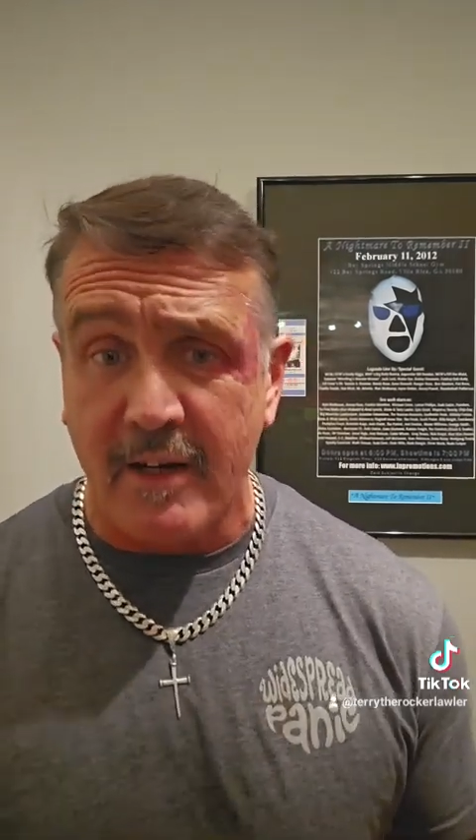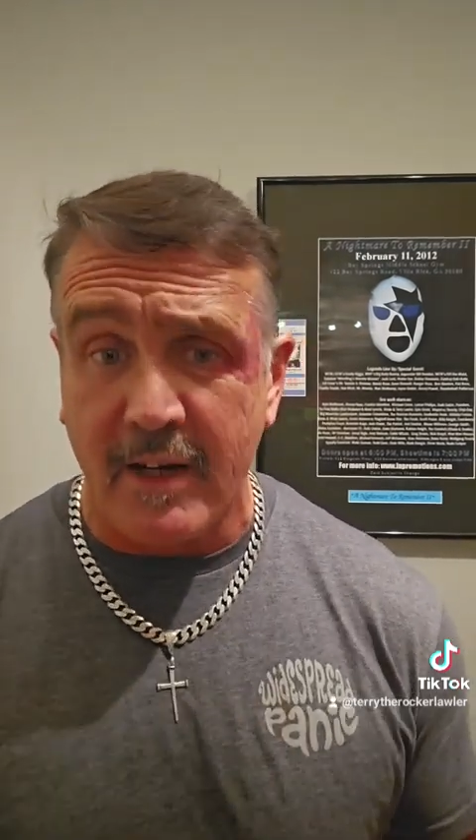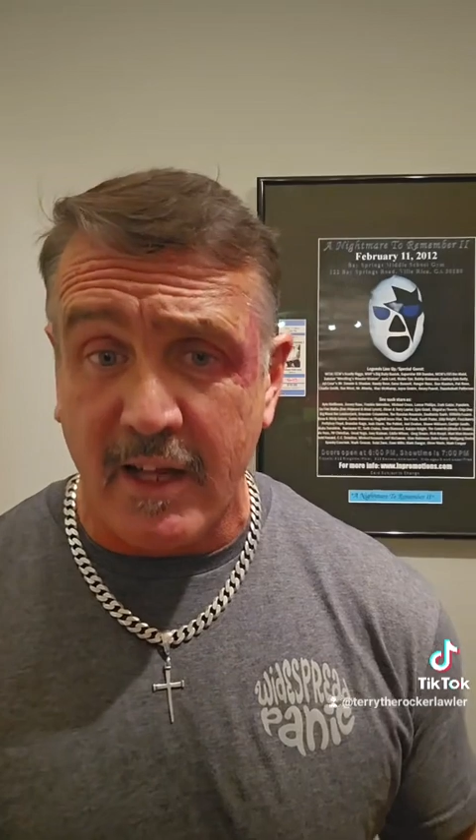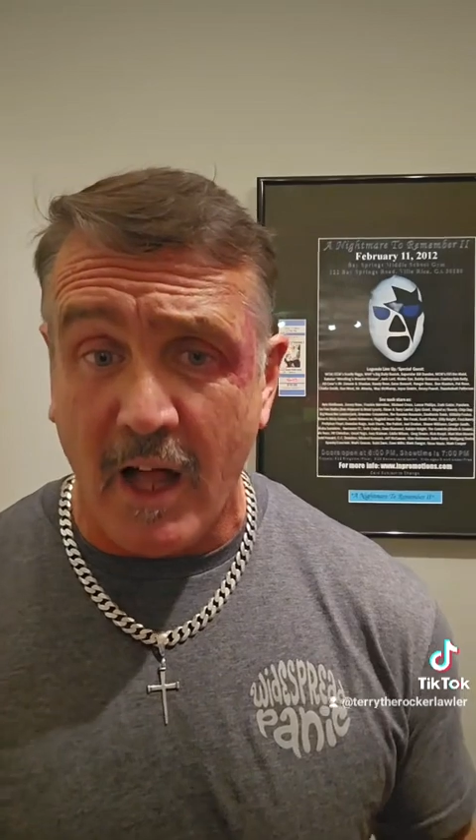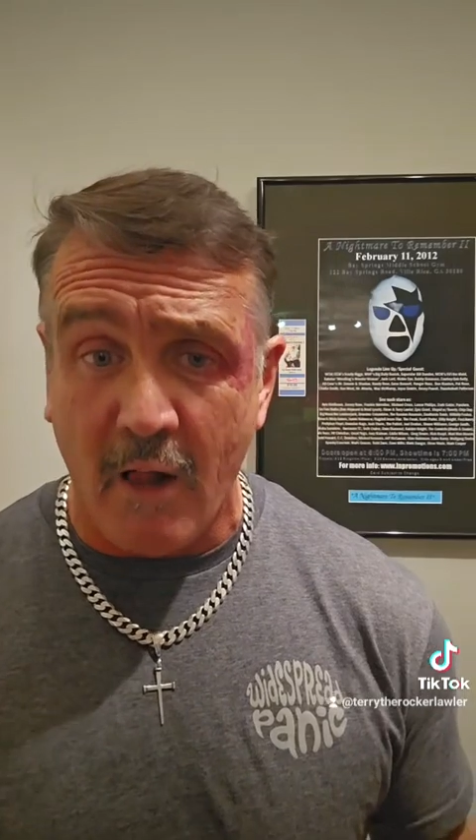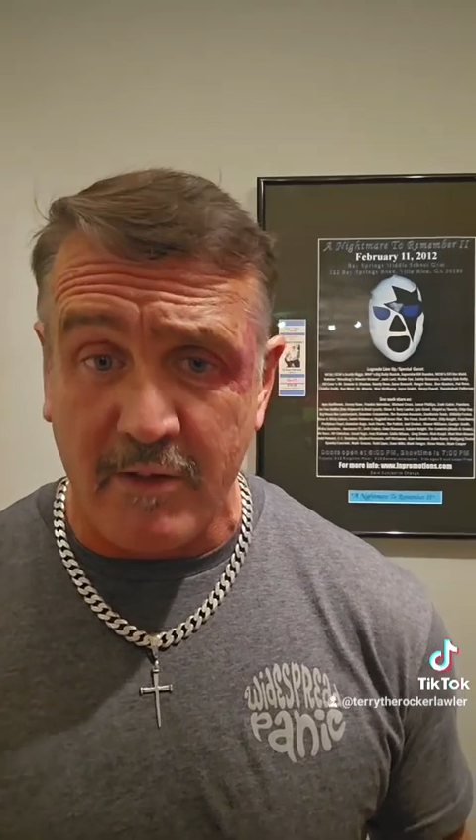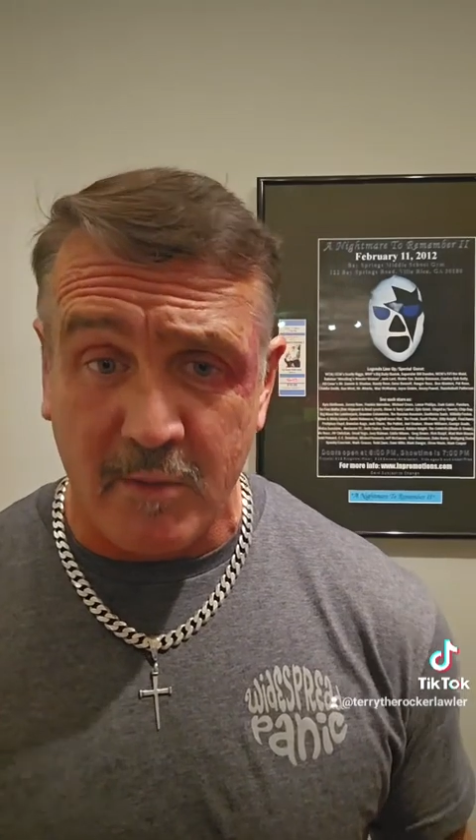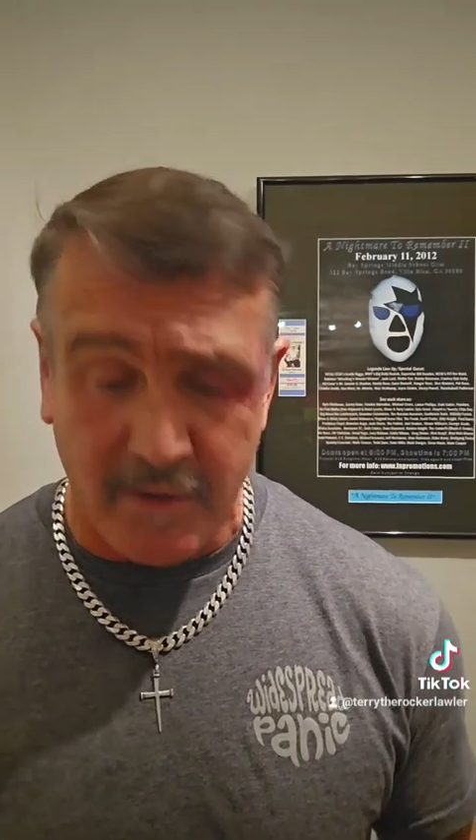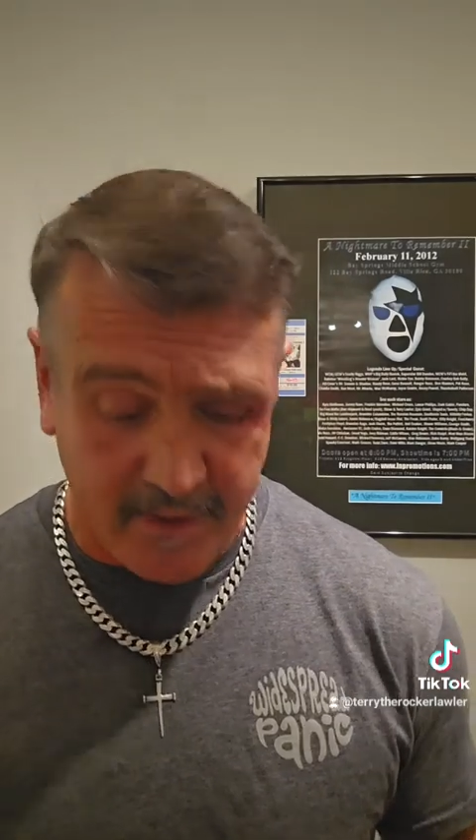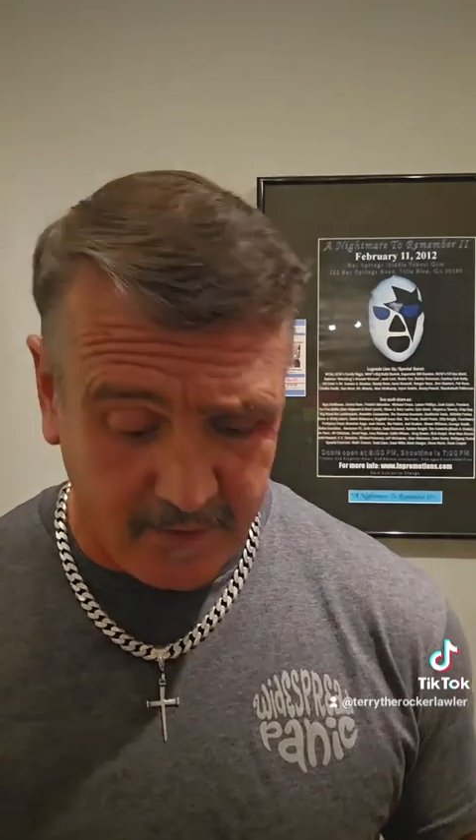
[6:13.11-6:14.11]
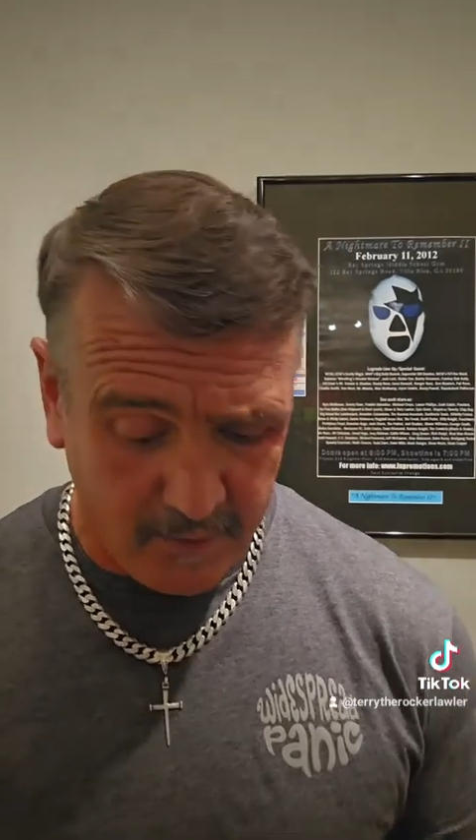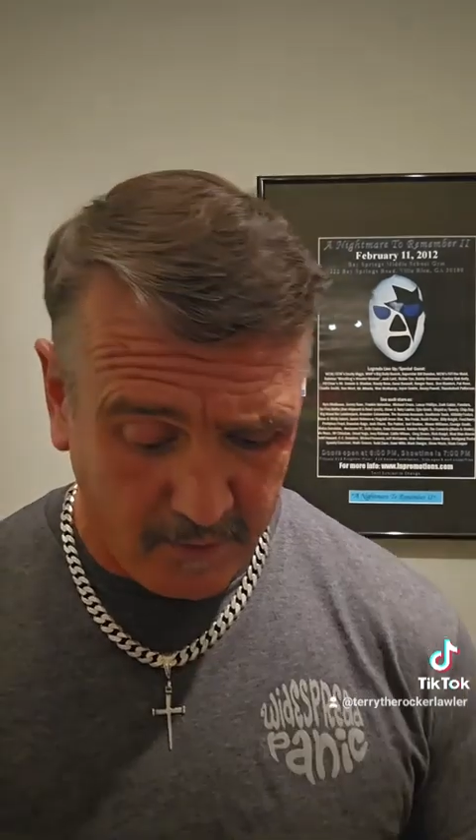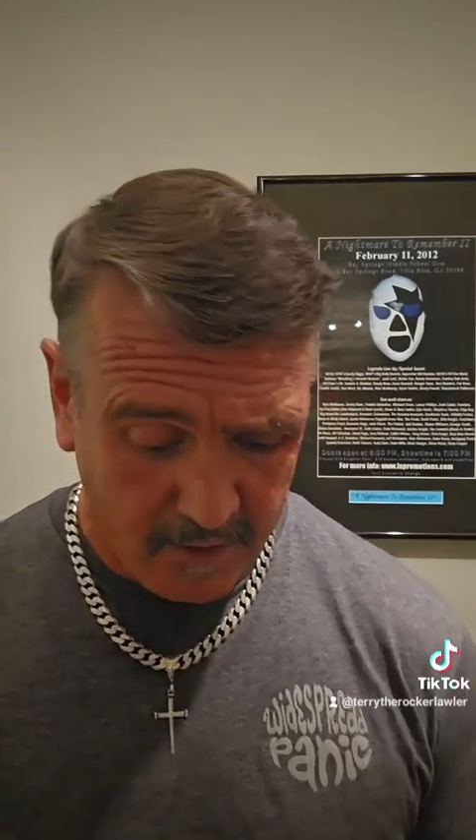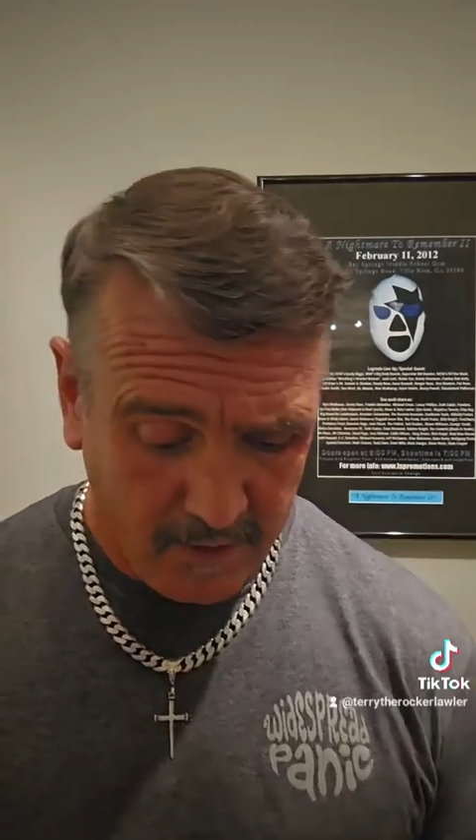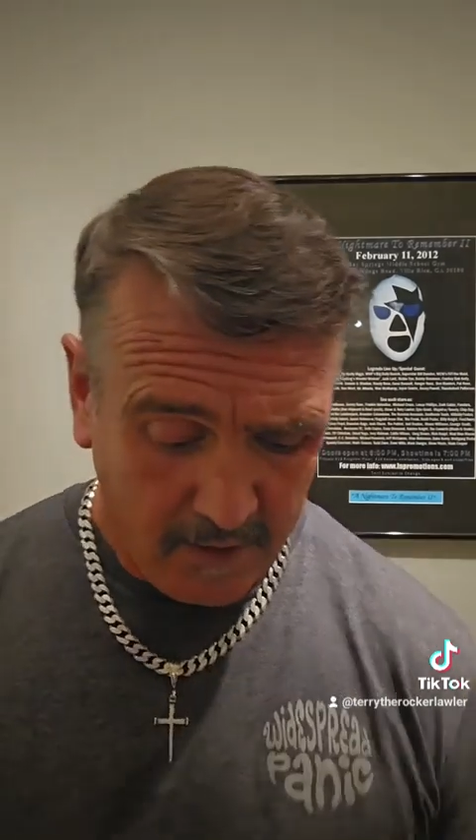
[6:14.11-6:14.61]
and all of us were too.